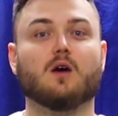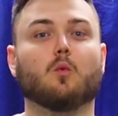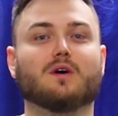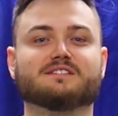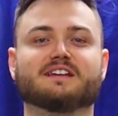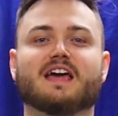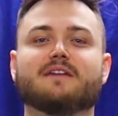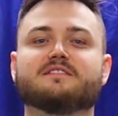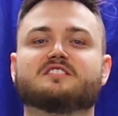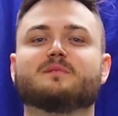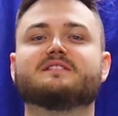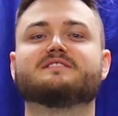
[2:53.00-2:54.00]
Once again,
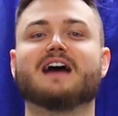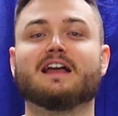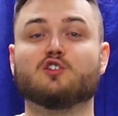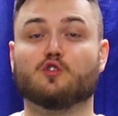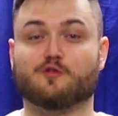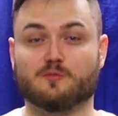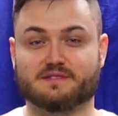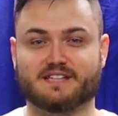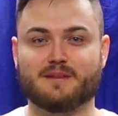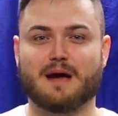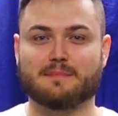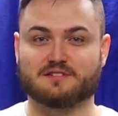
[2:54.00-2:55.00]
this has been Daniel from
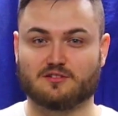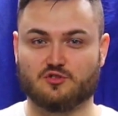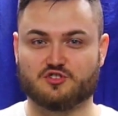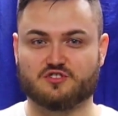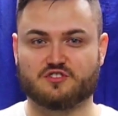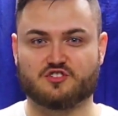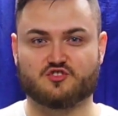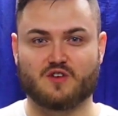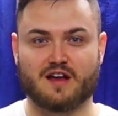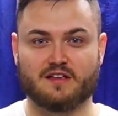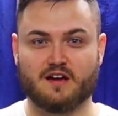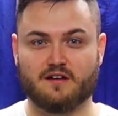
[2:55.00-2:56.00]
CPAP Solutions
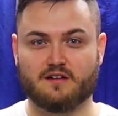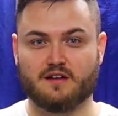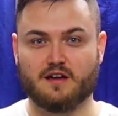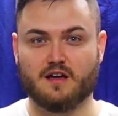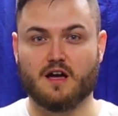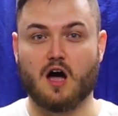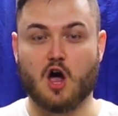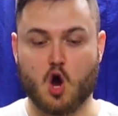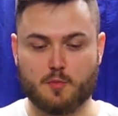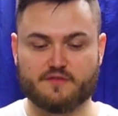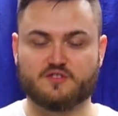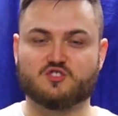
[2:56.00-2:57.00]
Australia. I
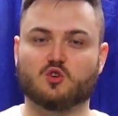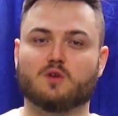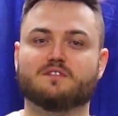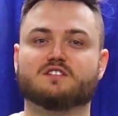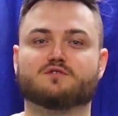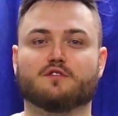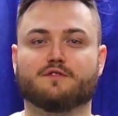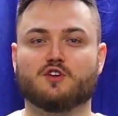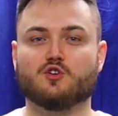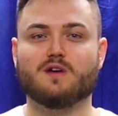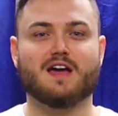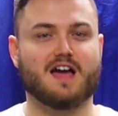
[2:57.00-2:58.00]
hope you've enjoyed this
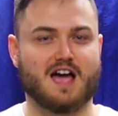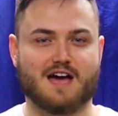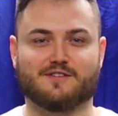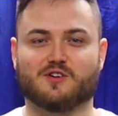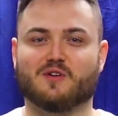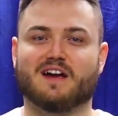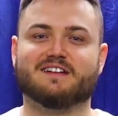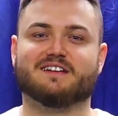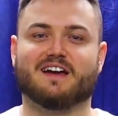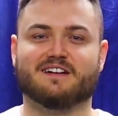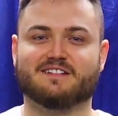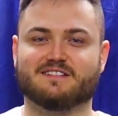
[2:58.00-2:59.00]
review. Have a great
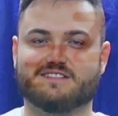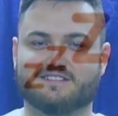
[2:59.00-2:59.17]
day.